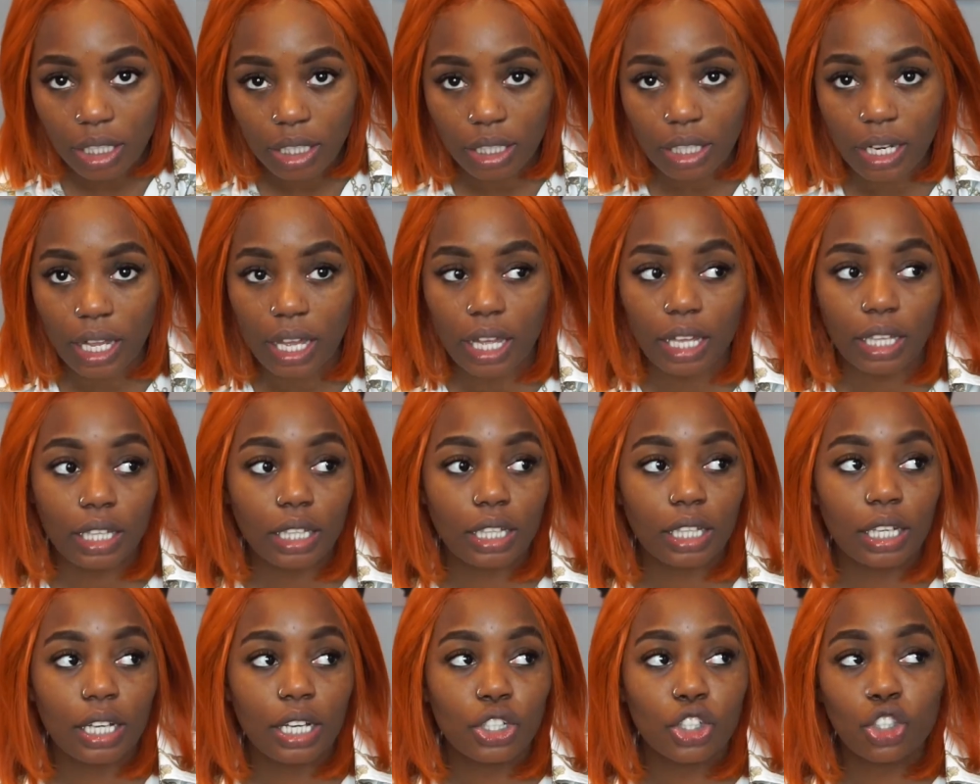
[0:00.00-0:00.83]

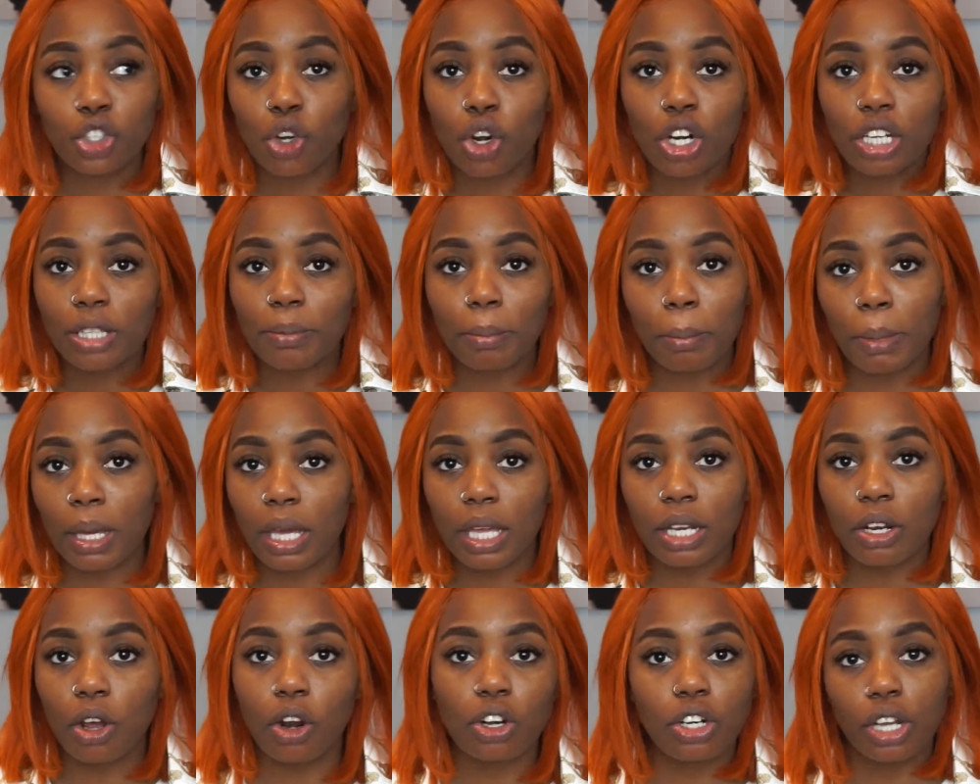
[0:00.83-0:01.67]
Like, short
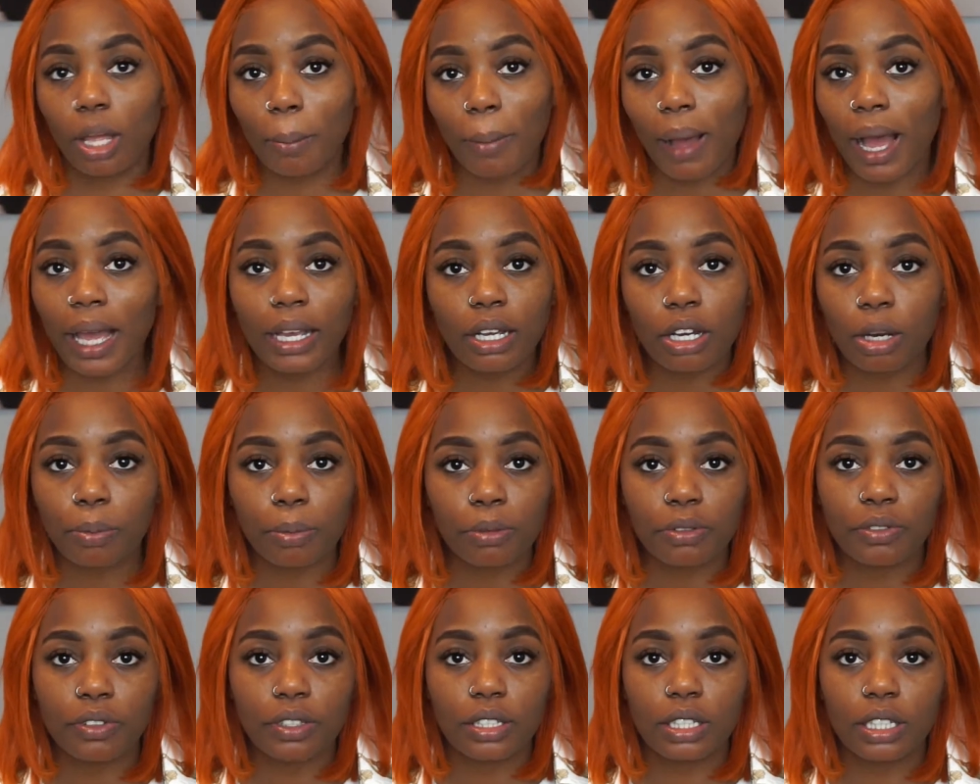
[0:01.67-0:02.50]
men are not my cup
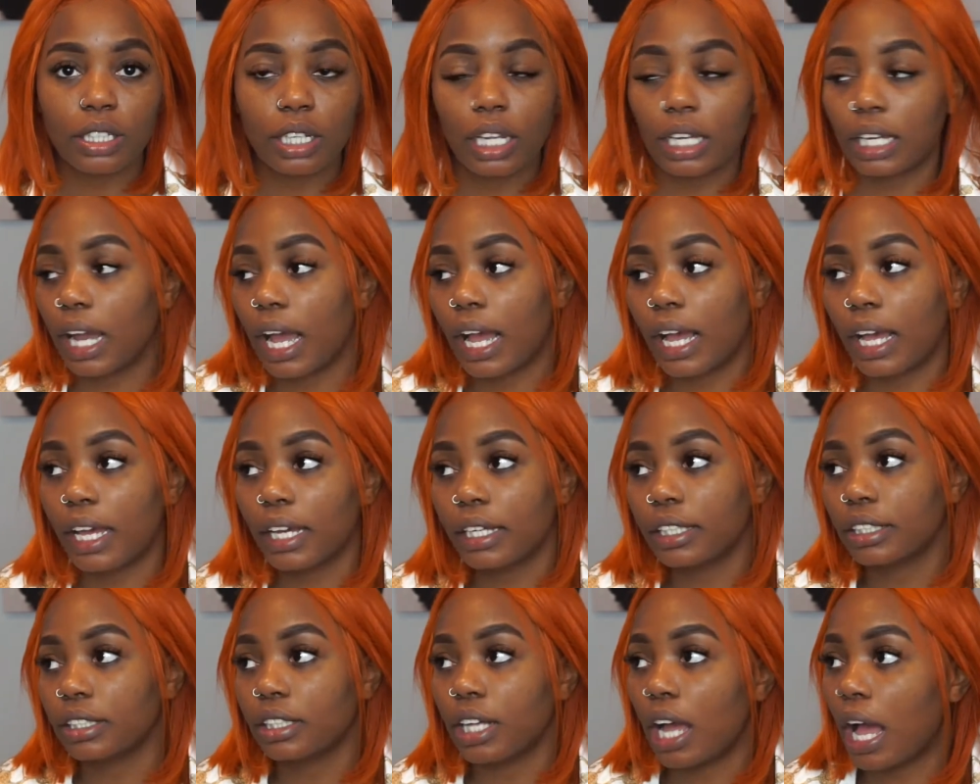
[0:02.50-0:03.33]
of tea. Like,
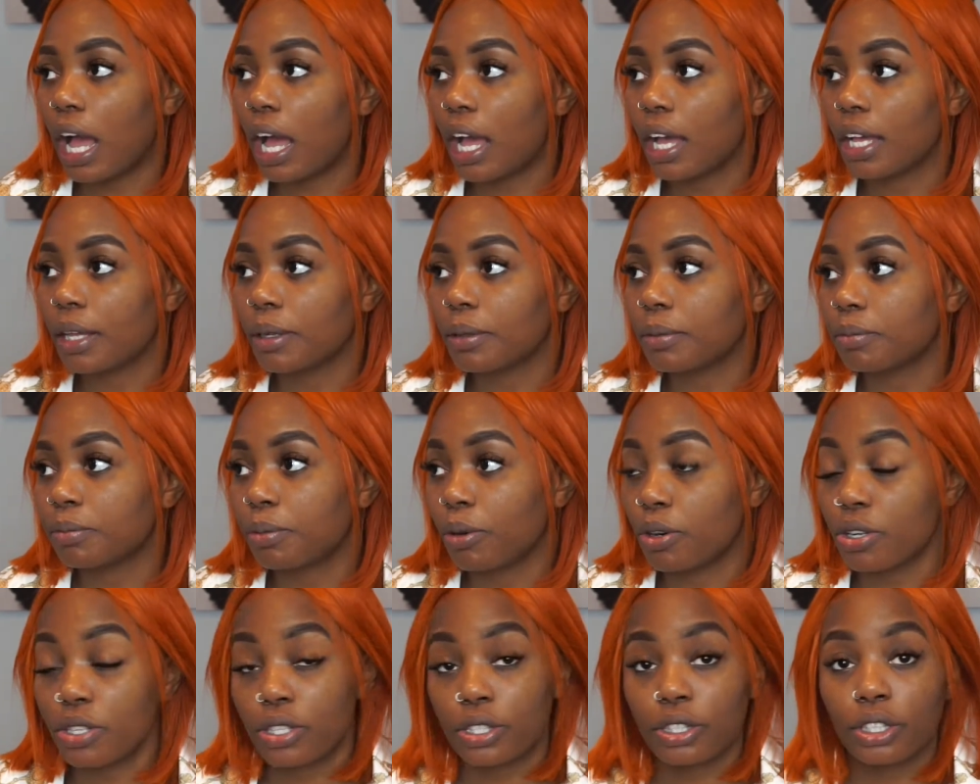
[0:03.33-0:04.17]
I
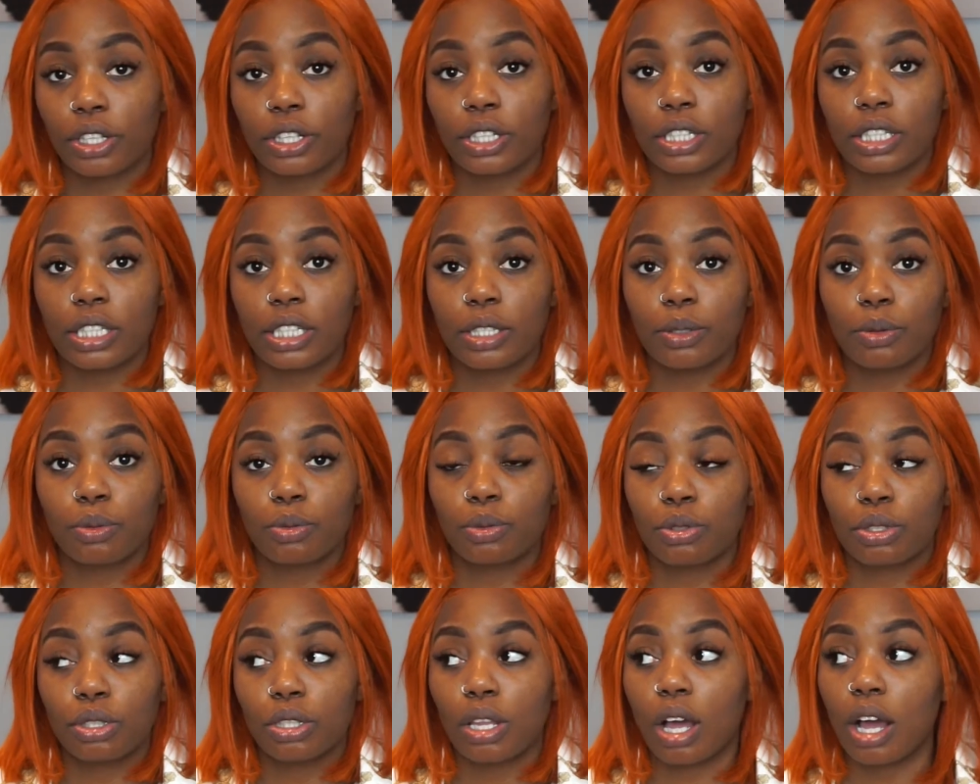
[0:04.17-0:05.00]
personally
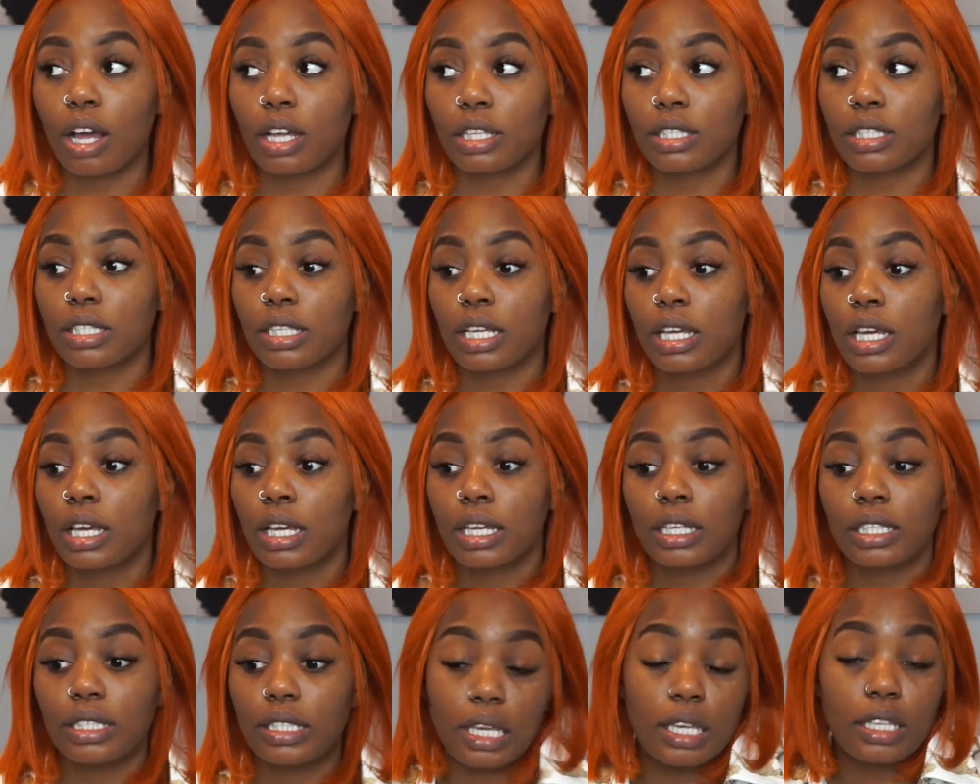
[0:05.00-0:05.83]
would not
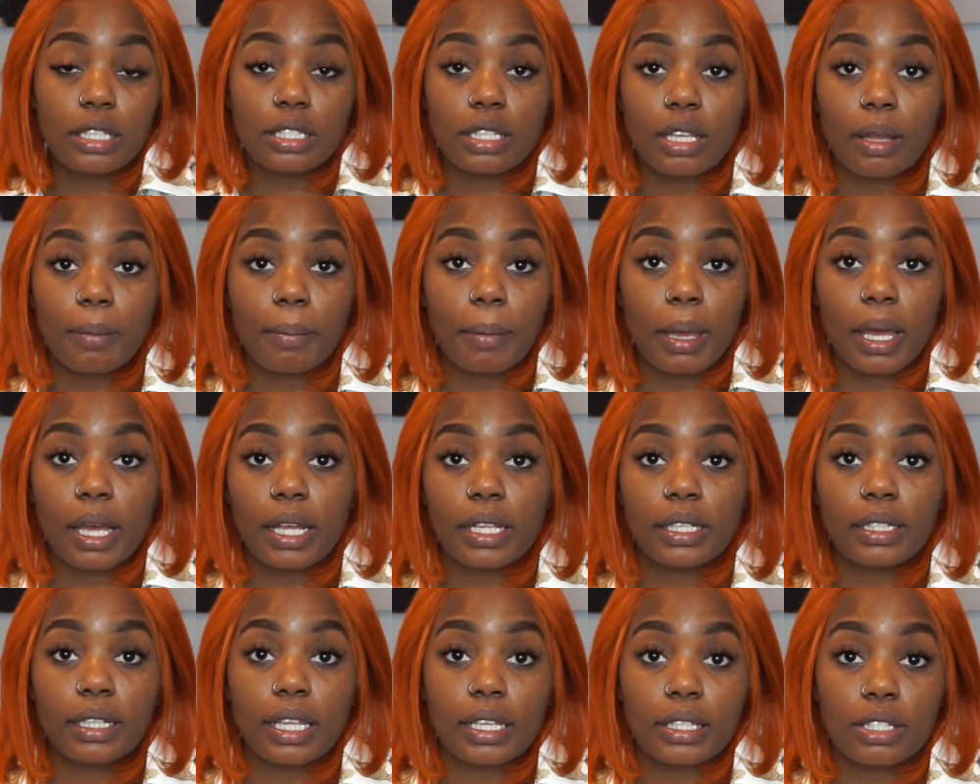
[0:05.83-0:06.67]
date a
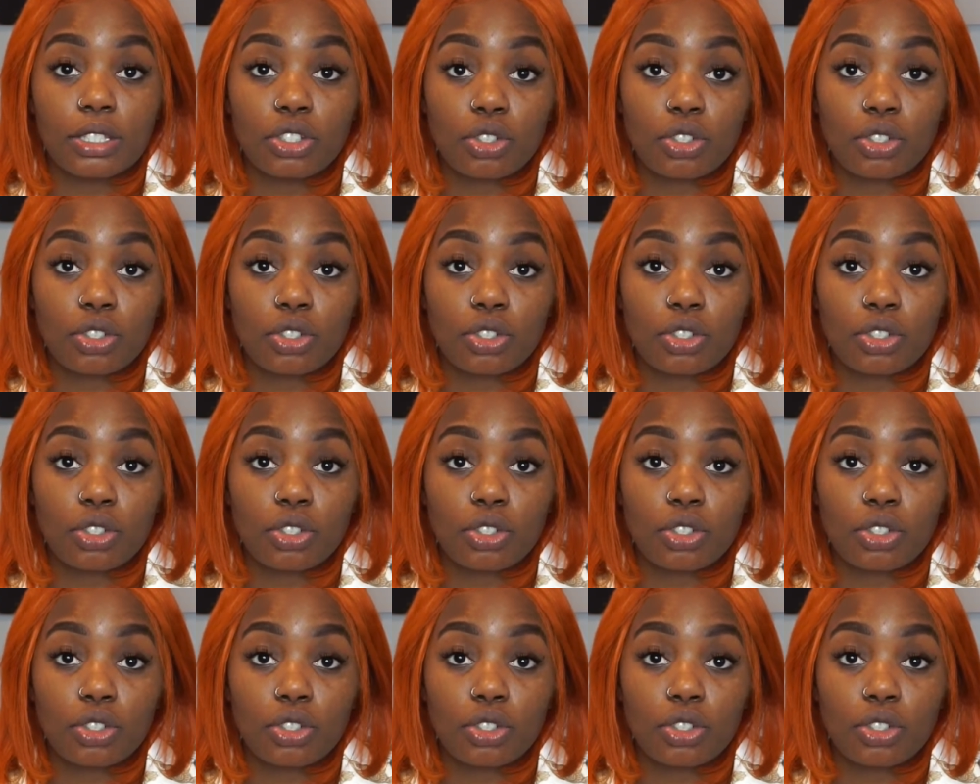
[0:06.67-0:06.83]
man that's